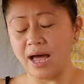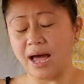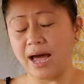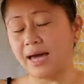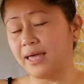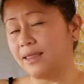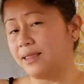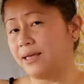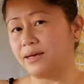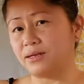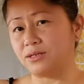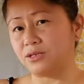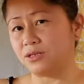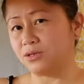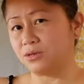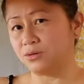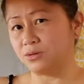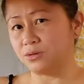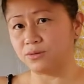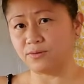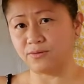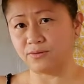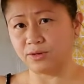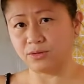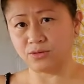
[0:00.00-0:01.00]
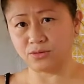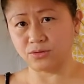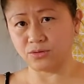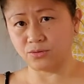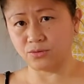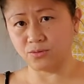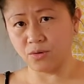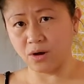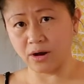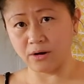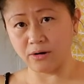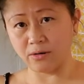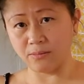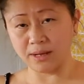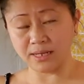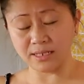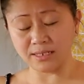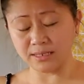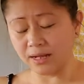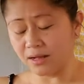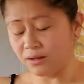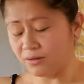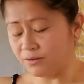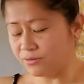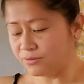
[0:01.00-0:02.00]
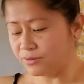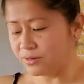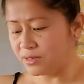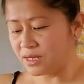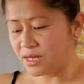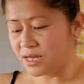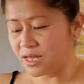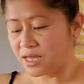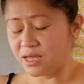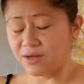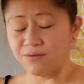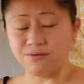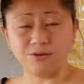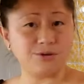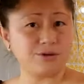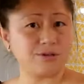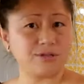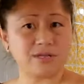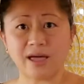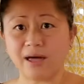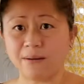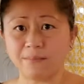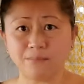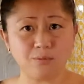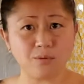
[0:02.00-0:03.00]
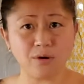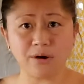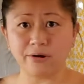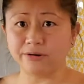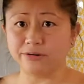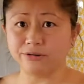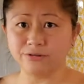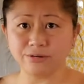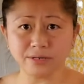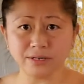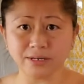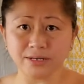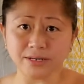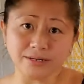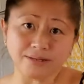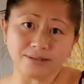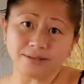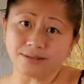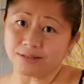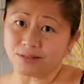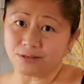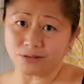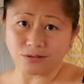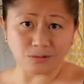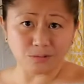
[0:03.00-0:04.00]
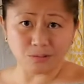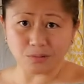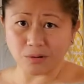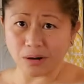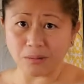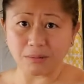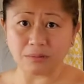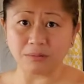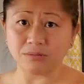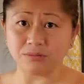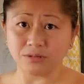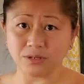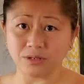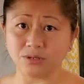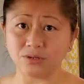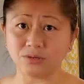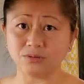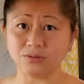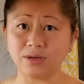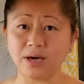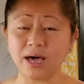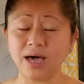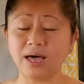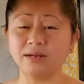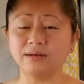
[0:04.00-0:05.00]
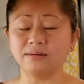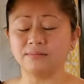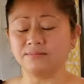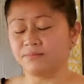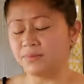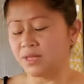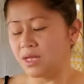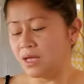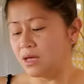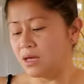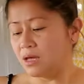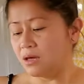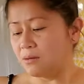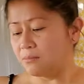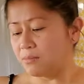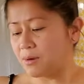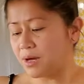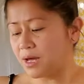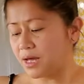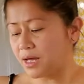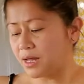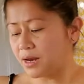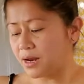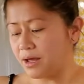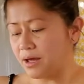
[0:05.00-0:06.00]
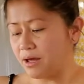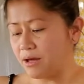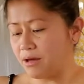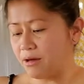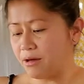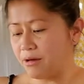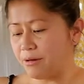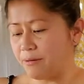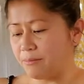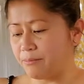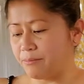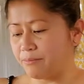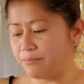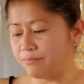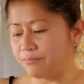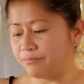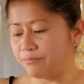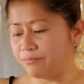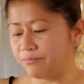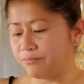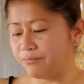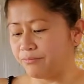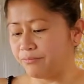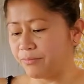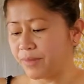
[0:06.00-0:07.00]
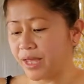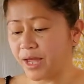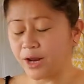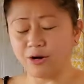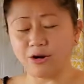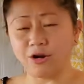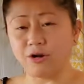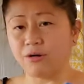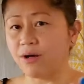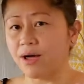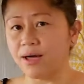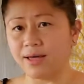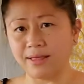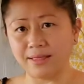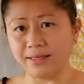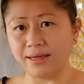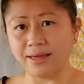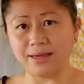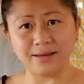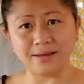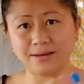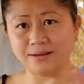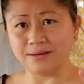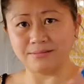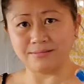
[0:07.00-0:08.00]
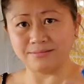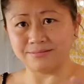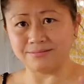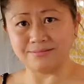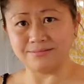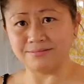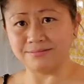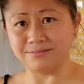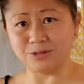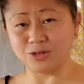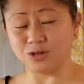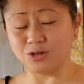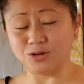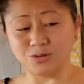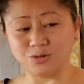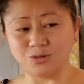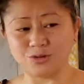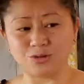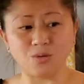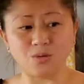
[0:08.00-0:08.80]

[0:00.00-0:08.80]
I like to use filtered water myself. If you're a tap water drinker, then you can probably do that. But I don't know, I like to use